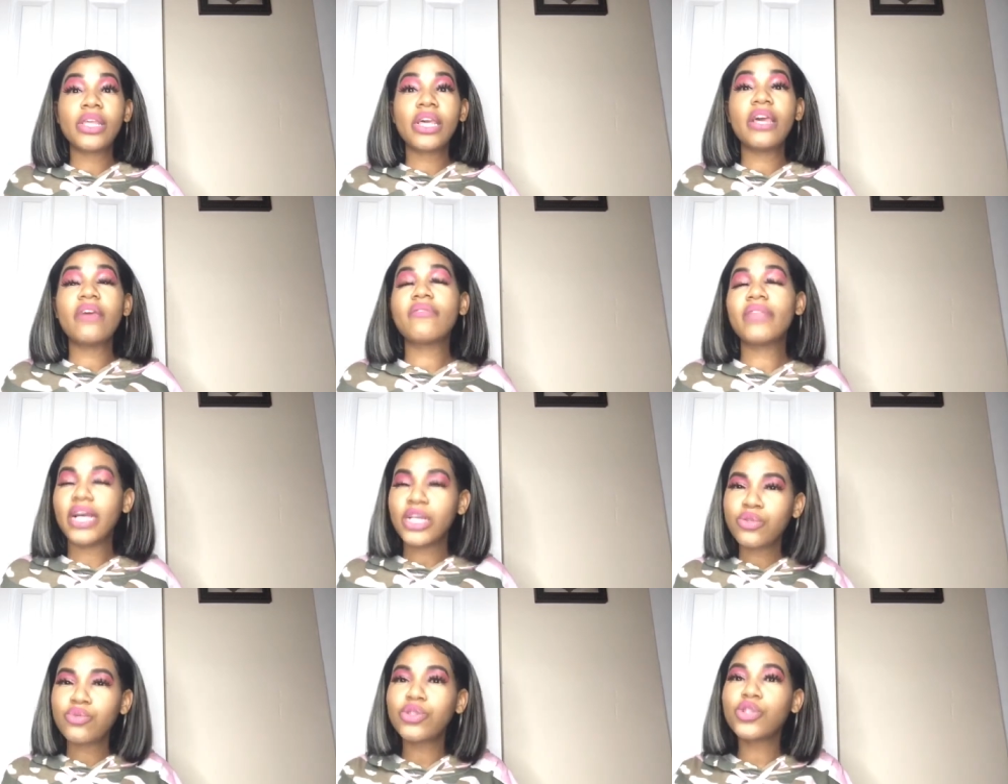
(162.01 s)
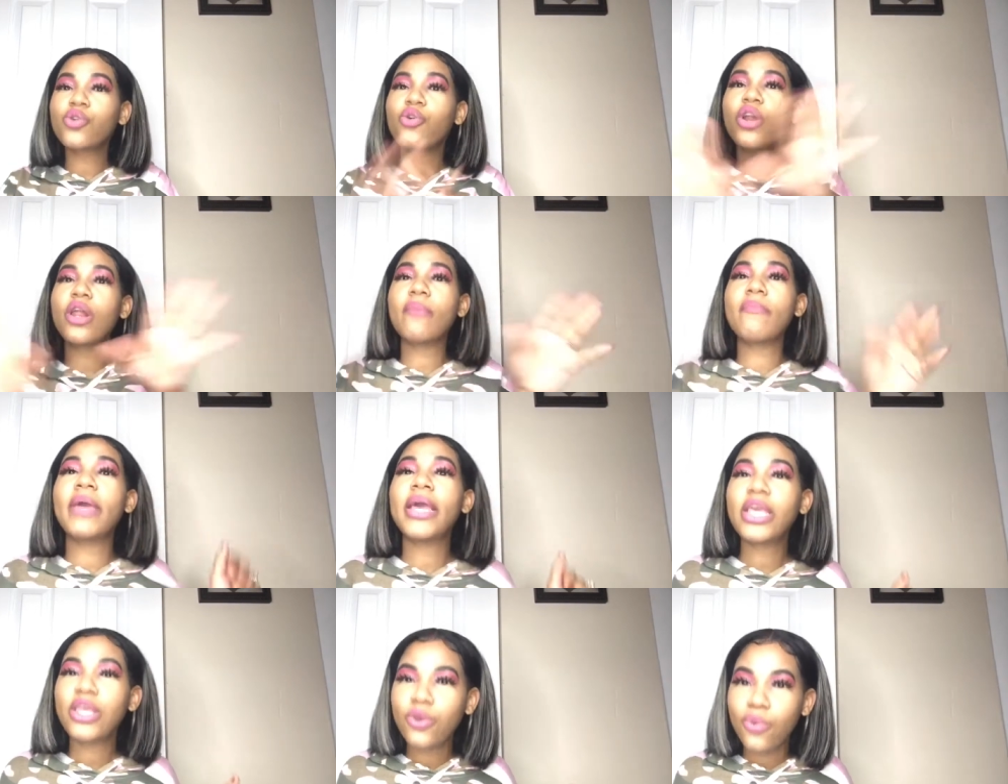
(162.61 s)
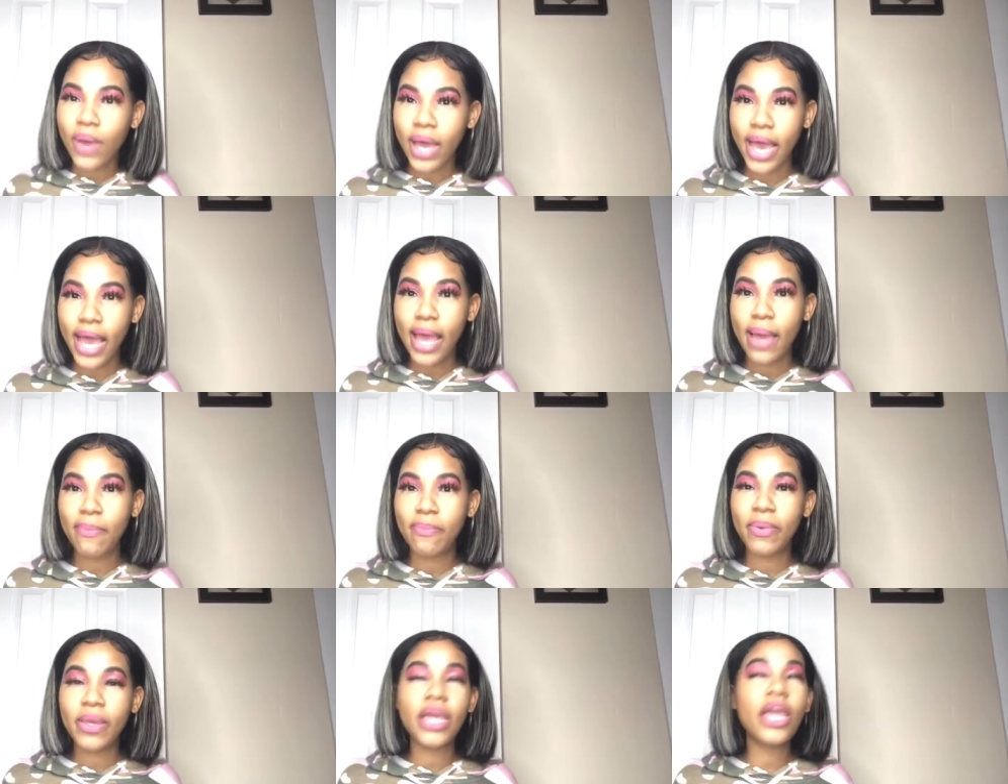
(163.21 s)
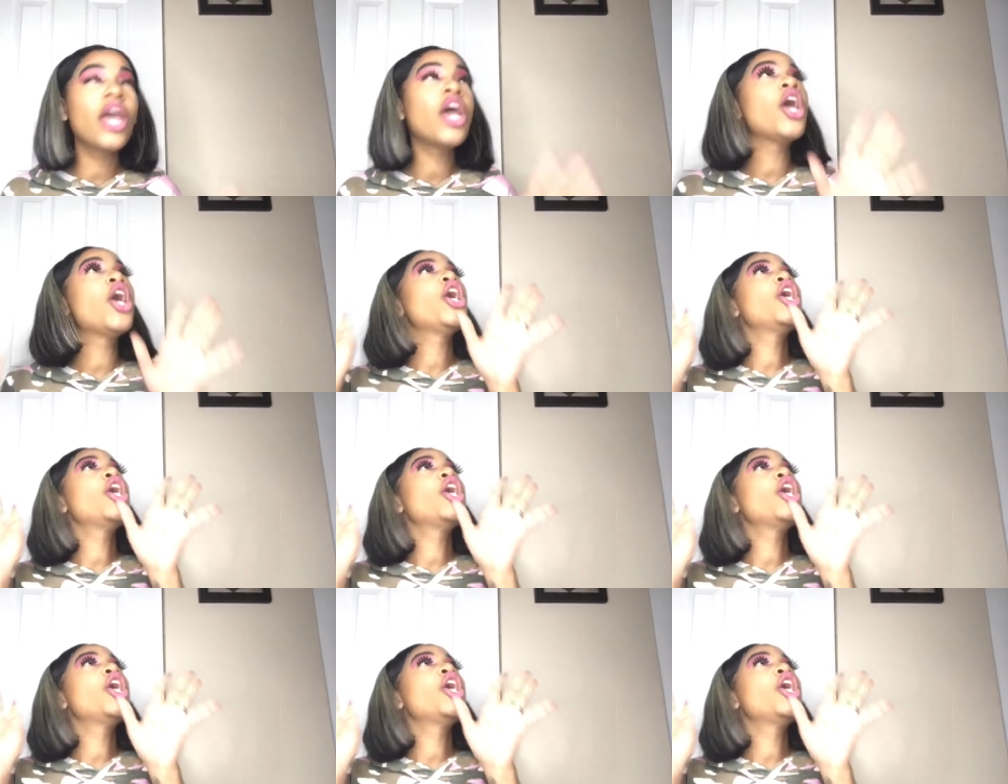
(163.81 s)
If that's what's going to make you happy,